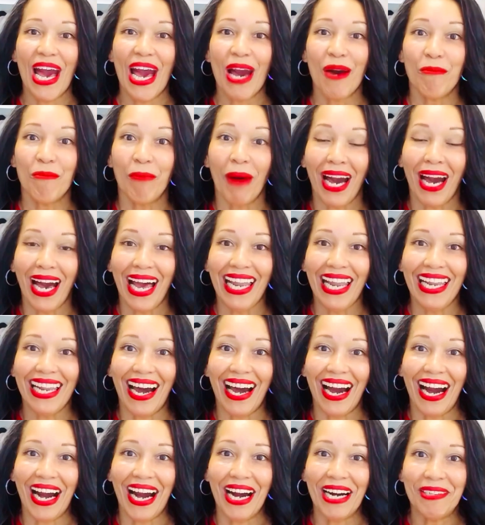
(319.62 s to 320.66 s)
but
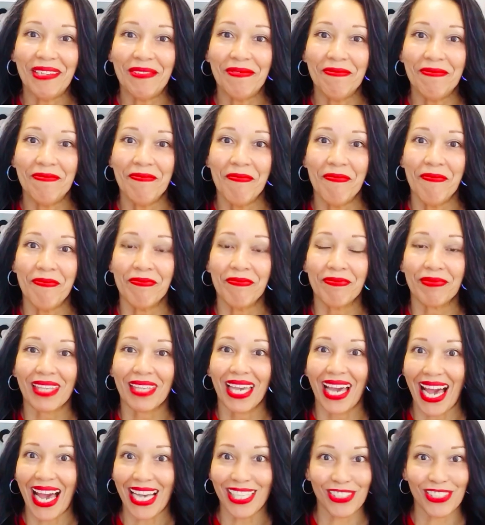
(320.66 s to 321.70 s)
um,
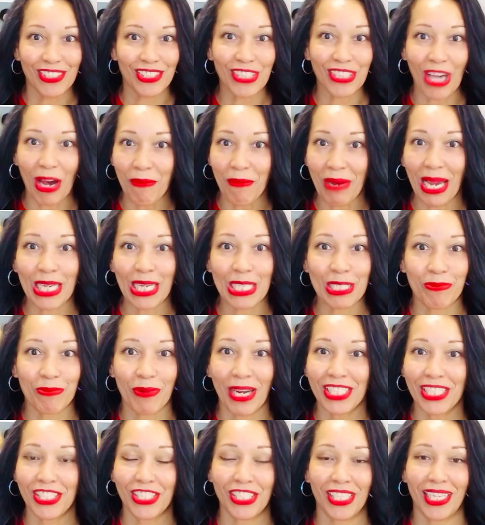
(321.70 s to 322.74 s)
as you saw my
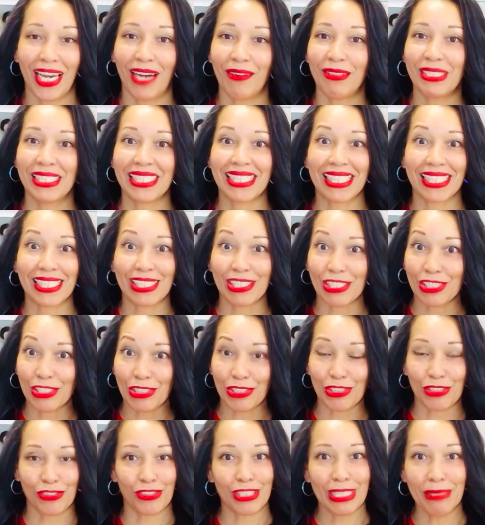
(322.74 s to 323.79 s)
expression, I was
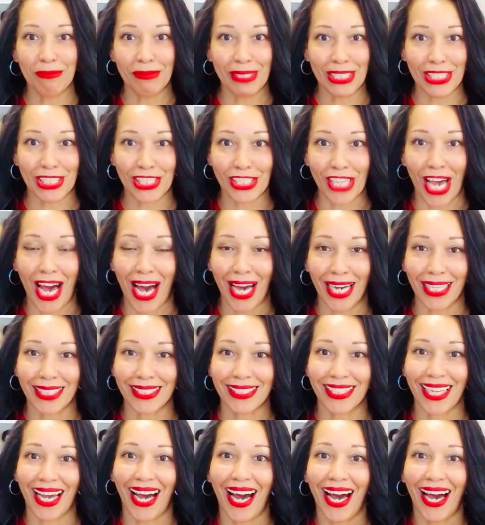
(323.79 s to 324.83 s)
extremely shocked.
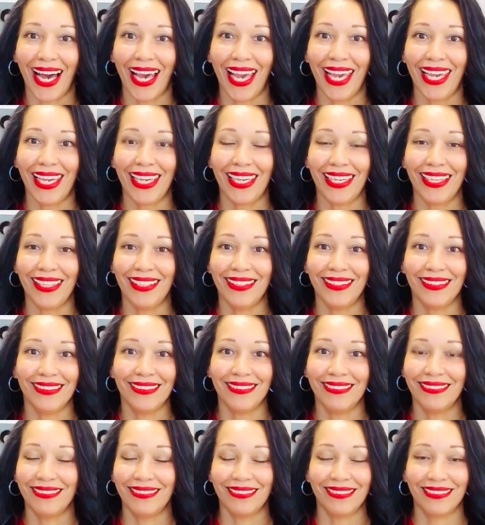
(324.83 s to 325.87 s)
I
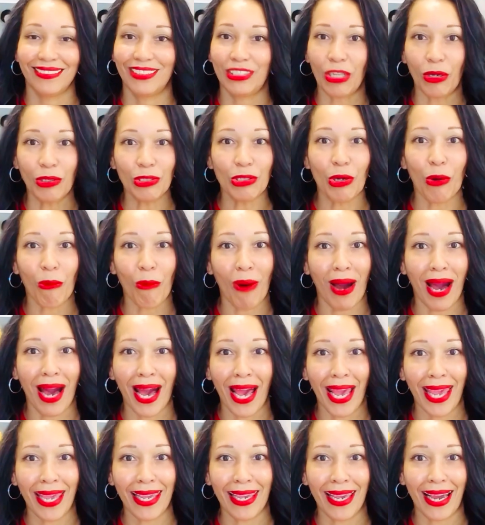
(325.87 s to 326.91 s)
don't know
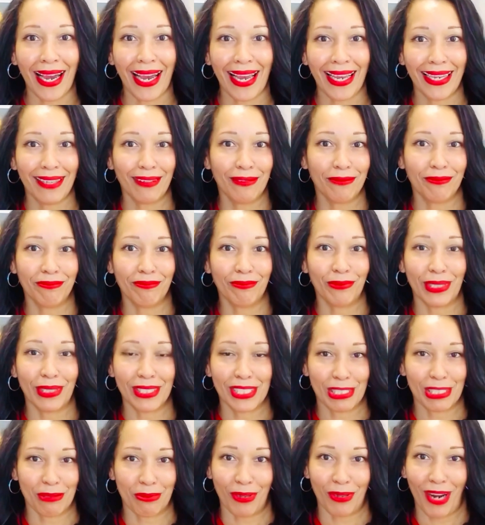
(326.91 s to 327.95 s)
why I was
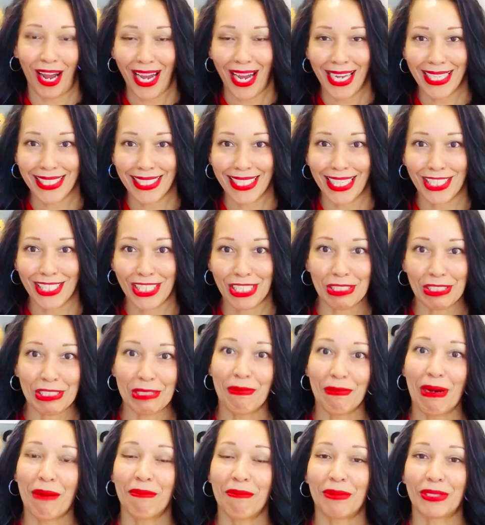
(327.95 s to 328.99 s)
surprised that she
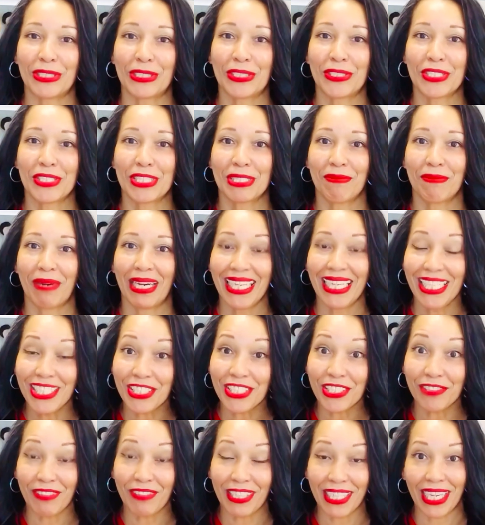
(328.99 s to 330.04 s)
remembers my intro
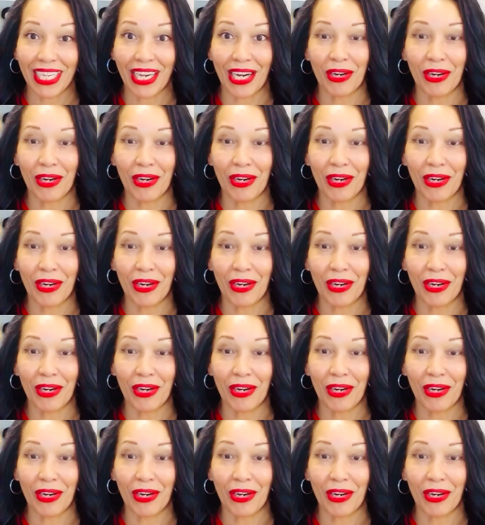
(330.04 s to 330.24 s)
video,